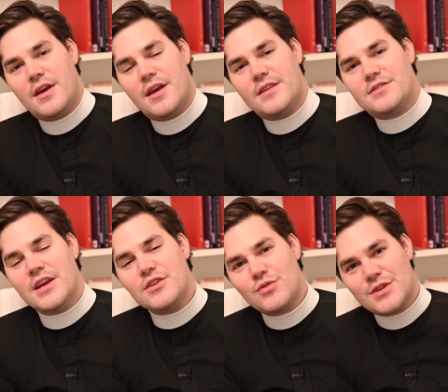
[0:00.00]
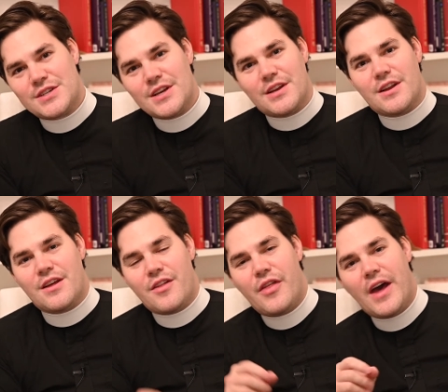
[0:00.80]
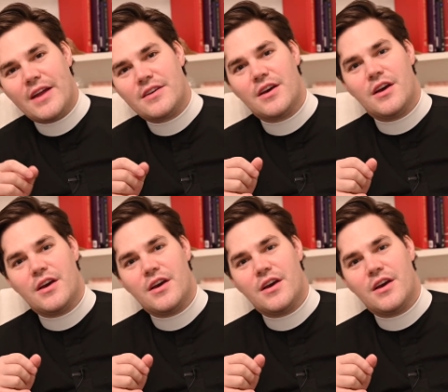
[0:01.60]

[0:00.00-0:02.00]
It's interesting that